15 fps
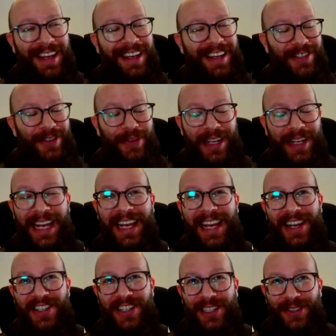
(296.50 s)
sorry,
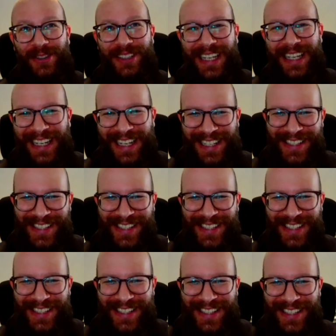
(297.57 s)
actually 2 decades
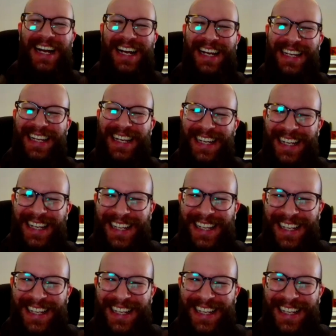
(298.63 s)
ago, I